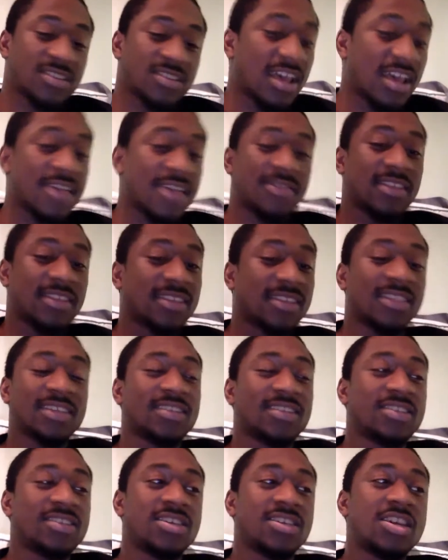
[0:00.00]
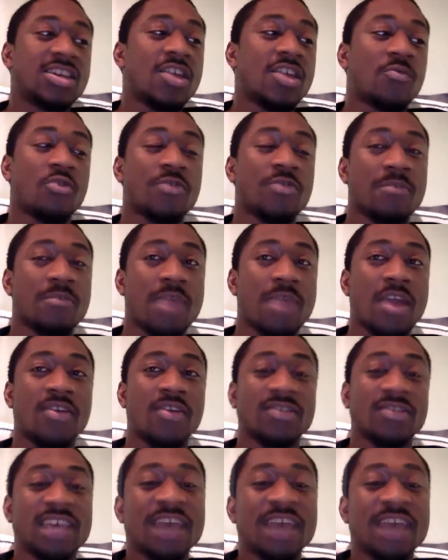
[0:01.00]
think this is a year where the Mariners
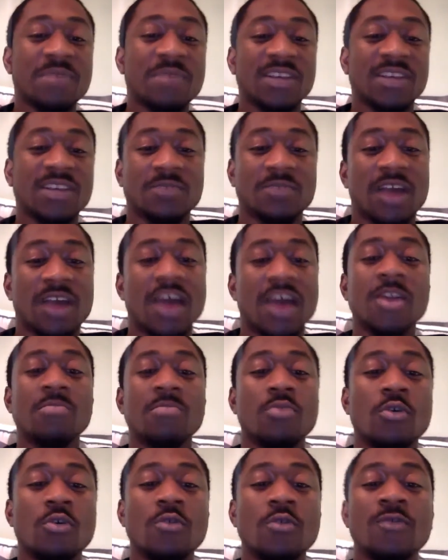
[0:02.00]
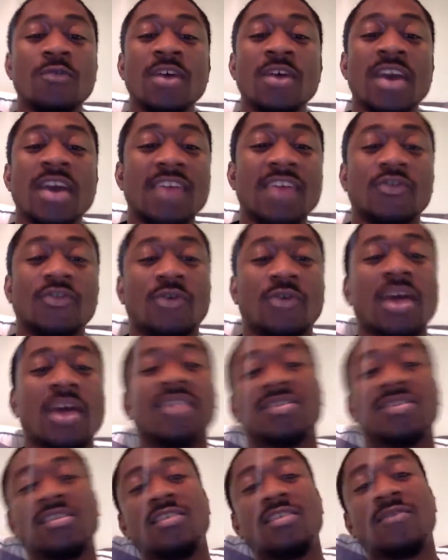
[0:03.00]
have to make some kind of move and try to
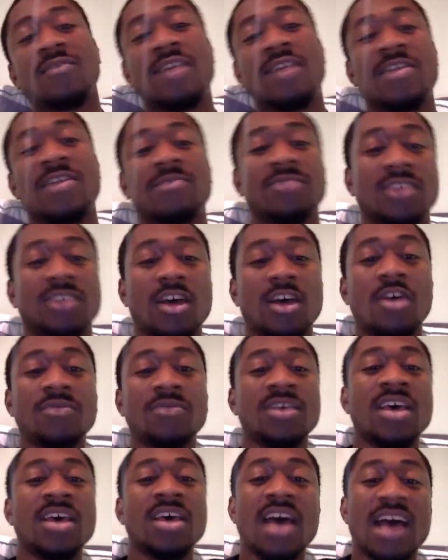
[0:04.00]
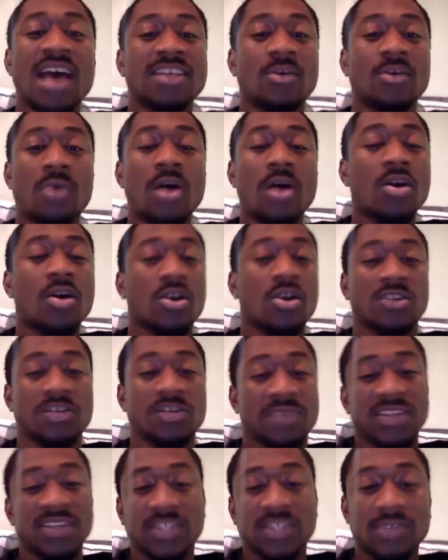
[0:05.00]
solidify themselves as a wildcard team.
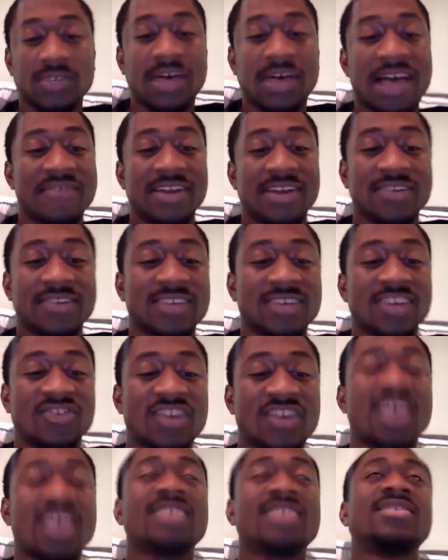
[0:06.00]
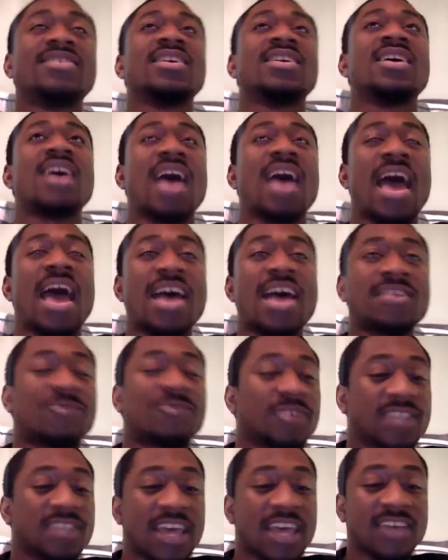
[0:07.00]
They still have an outside chance. As for
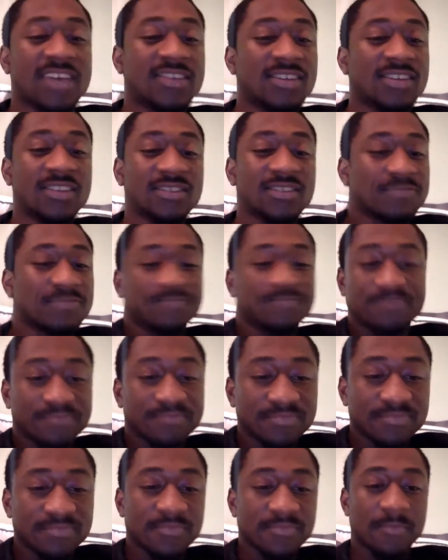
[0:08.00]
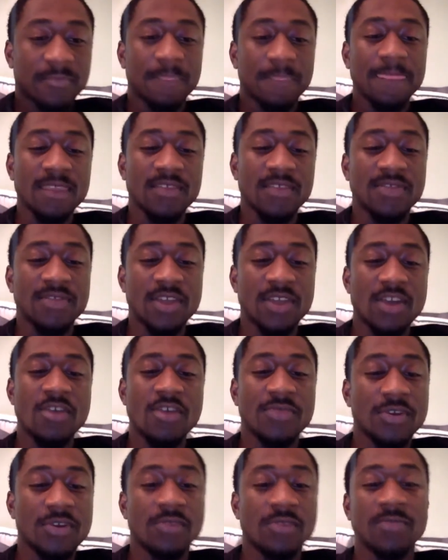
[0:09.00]
Texas,
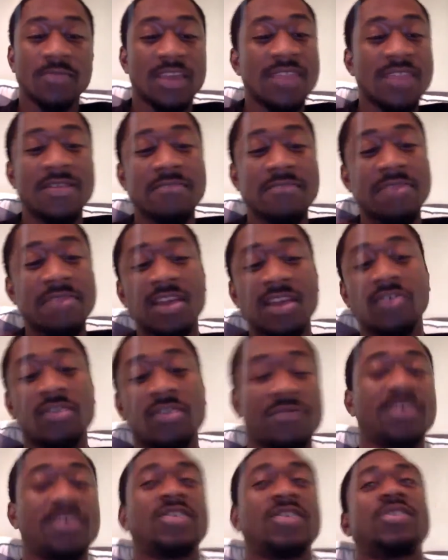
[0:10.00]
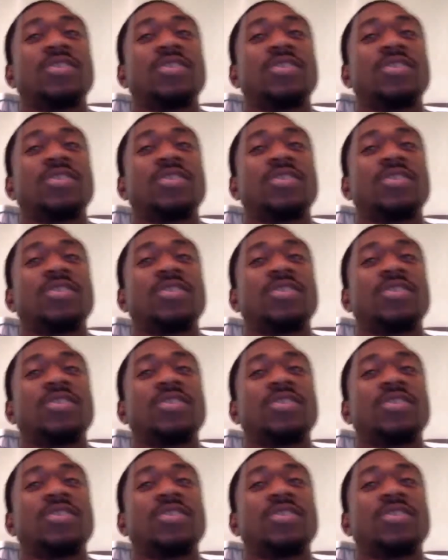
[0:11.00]
they're in the middle of these two